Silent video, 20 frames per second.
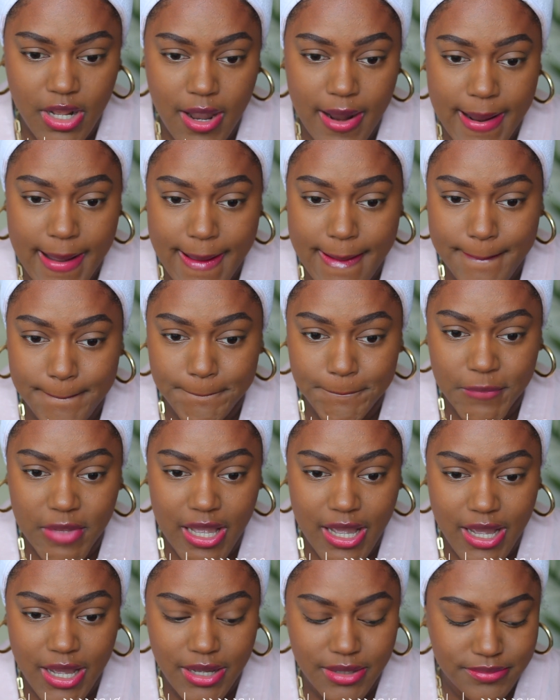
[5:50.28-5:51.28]
Okay,
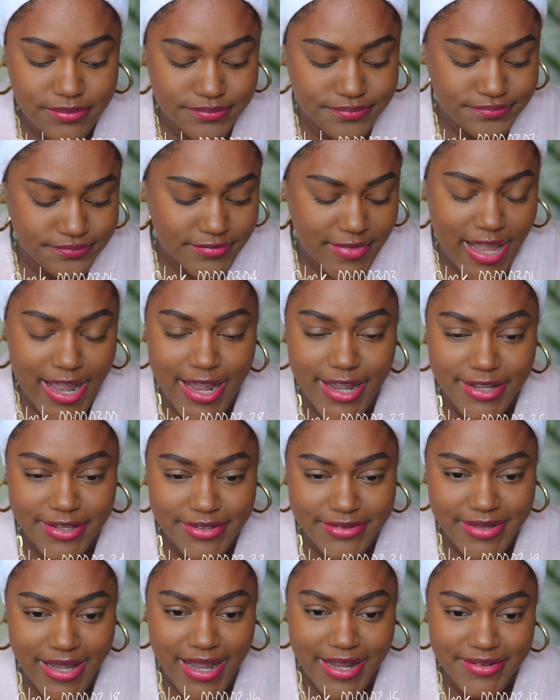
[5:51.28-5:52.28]
um,
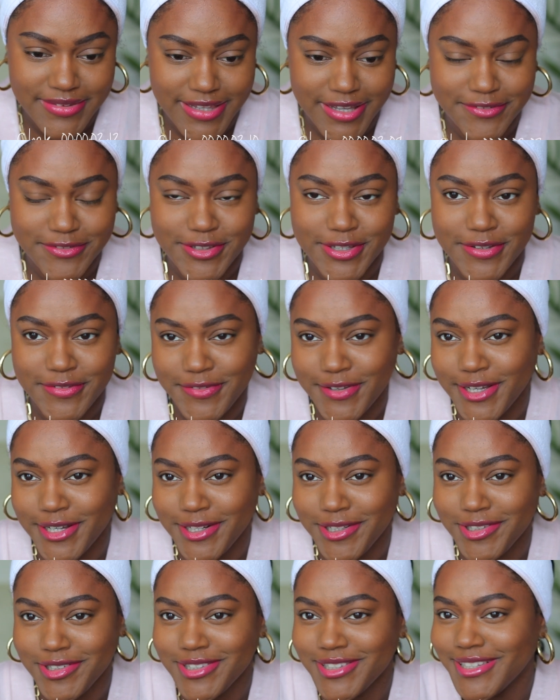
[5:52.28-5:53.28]
I I definitely
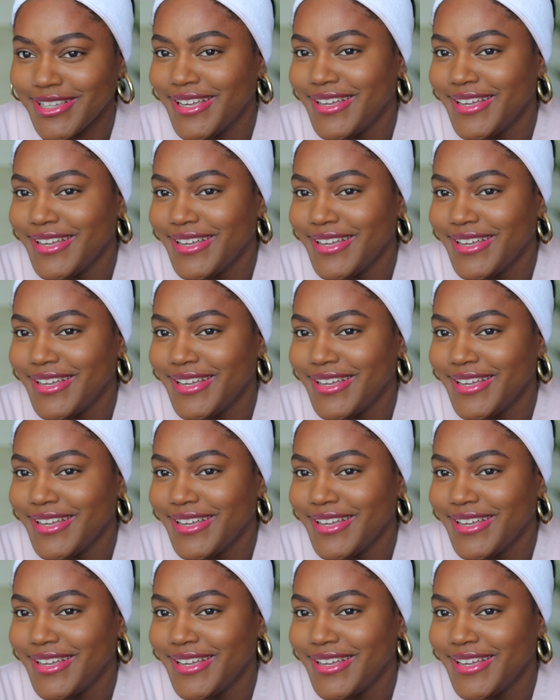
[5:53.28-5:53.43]
failed.